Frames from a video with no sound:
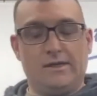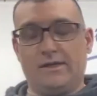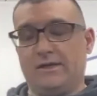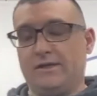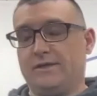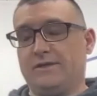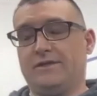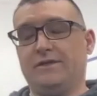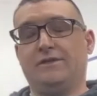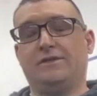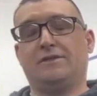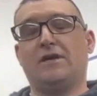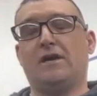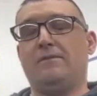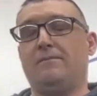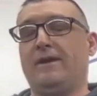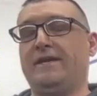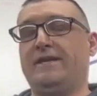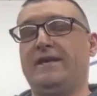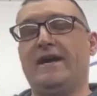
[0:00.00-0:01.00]
she saw
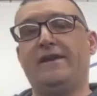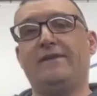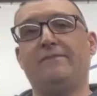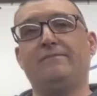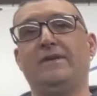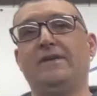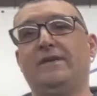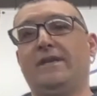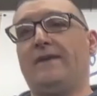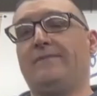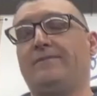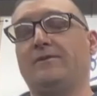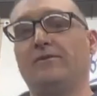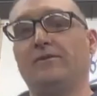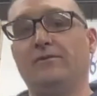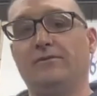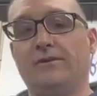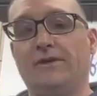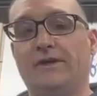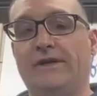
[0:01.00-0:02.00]
my dad and me, and
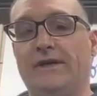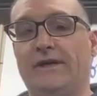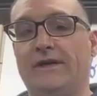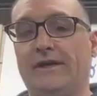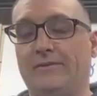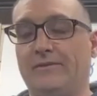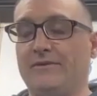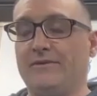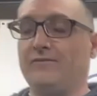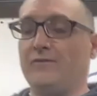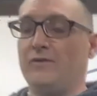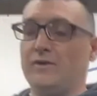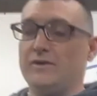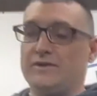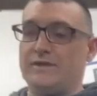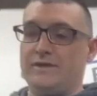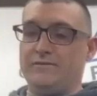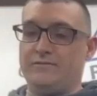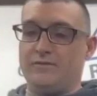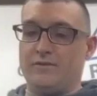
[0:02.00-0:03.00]
absolutely, they were divorced.
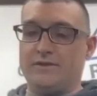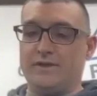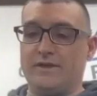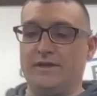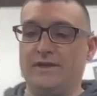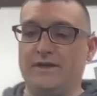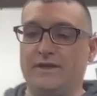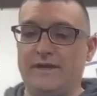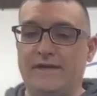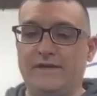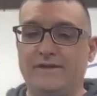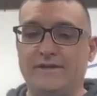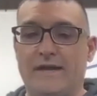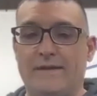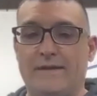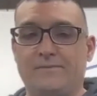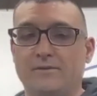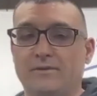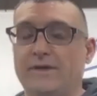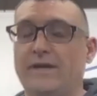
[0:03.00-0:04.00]
They divorced at a young age, and
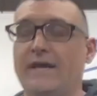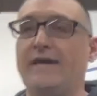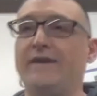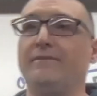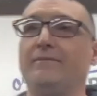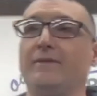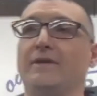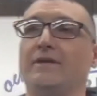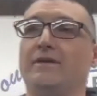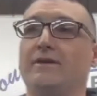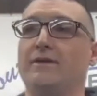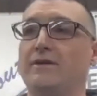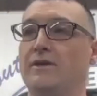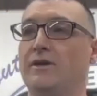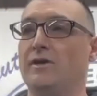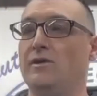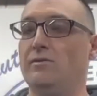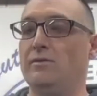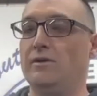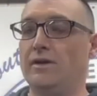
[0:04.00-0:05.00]
absolutely hated me.
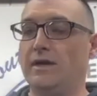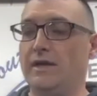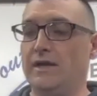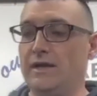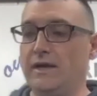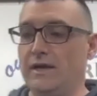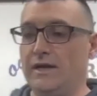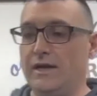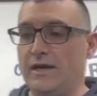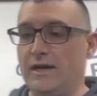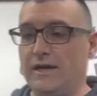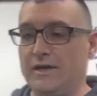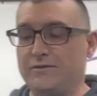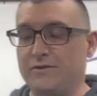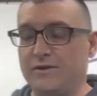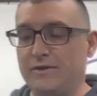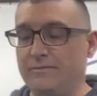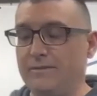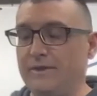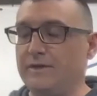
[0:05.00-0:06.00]

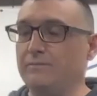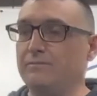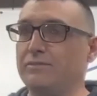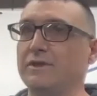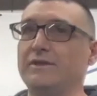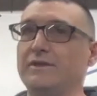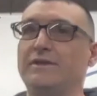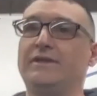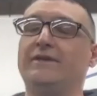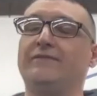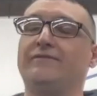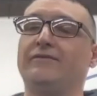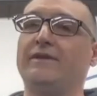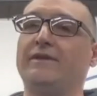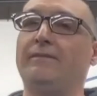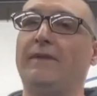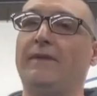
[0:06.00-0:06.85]
Treated me completely different than my